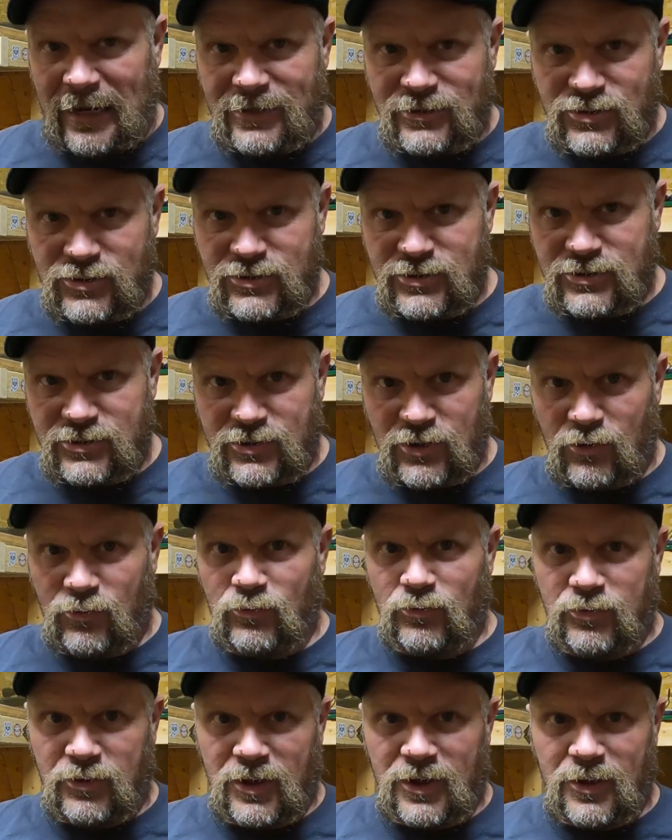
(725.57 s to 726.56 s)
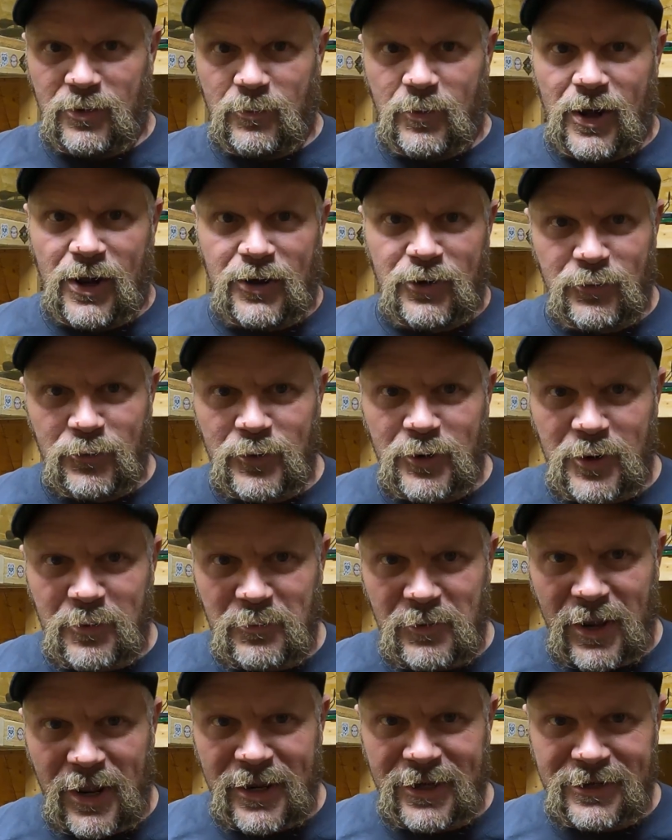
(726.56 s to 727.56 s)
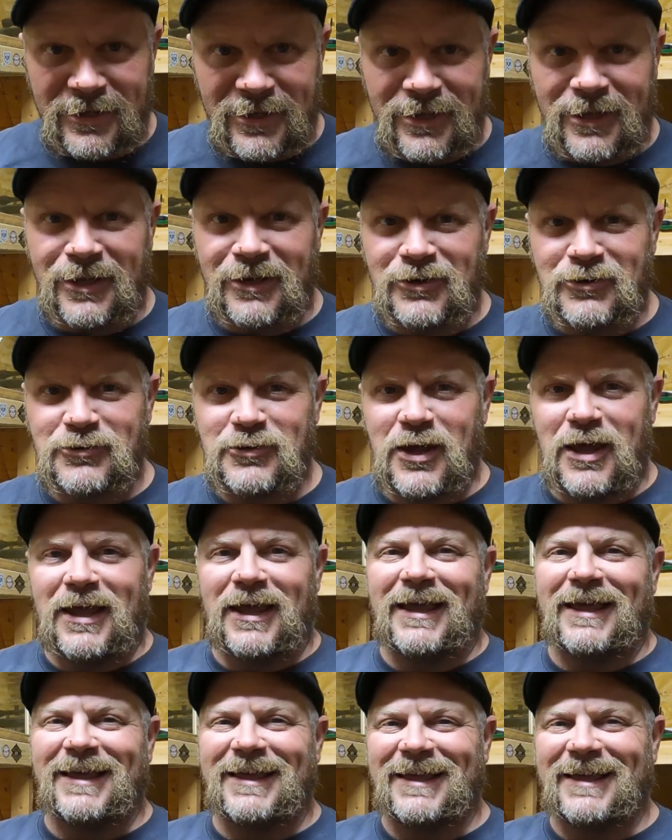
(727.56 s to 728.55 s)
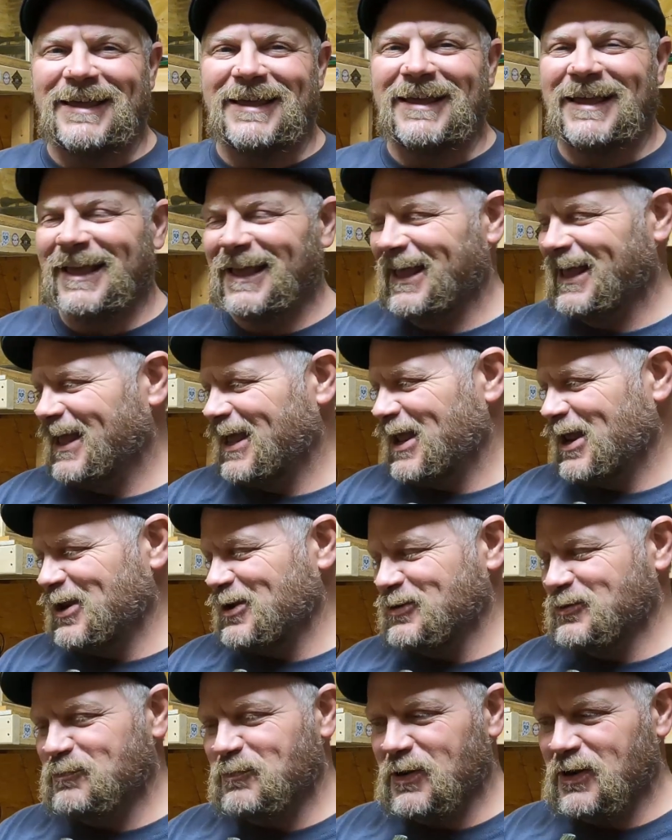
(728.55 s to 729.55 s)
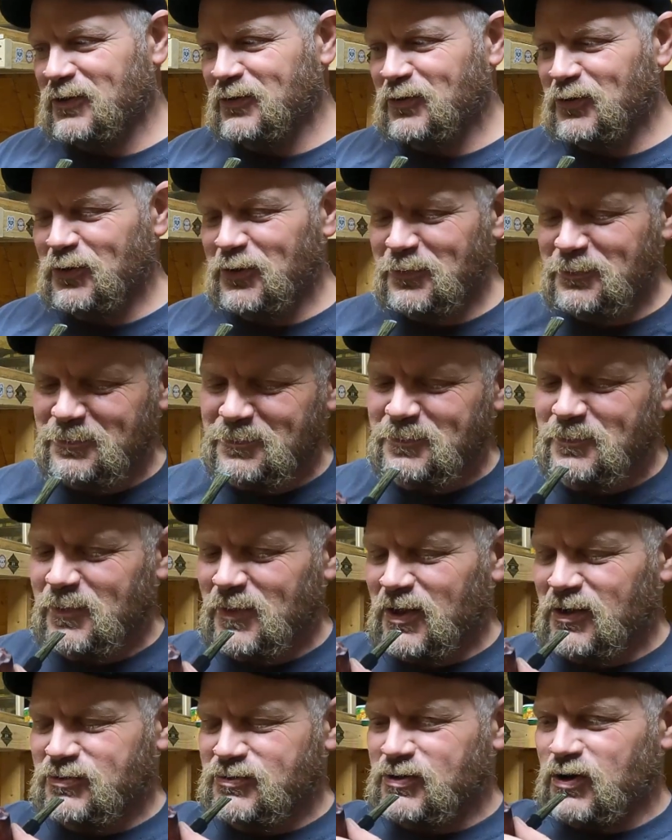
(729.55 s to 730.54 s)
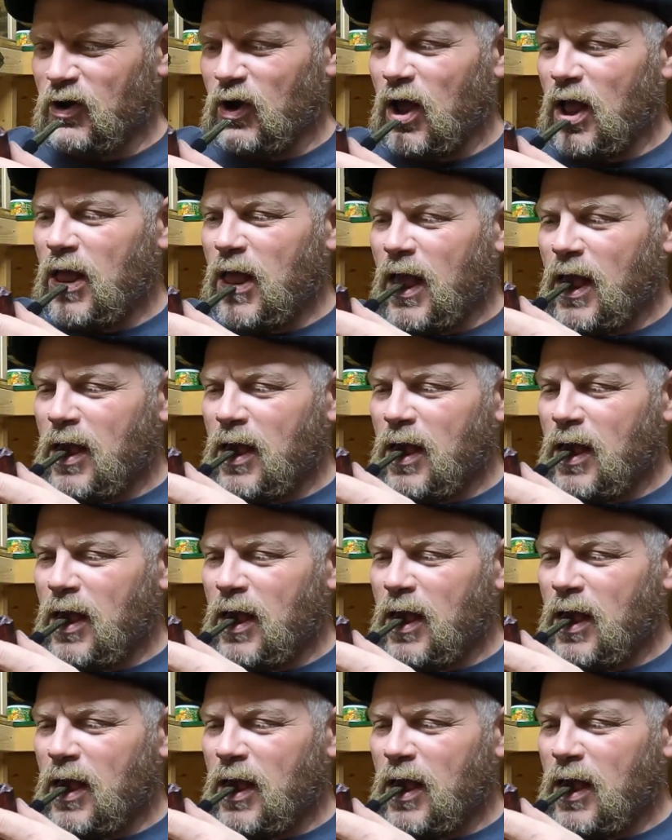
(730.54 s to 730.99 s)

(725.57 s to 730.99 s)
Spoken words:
just don't think about it when I'm lighting it, and it's and it's been good. So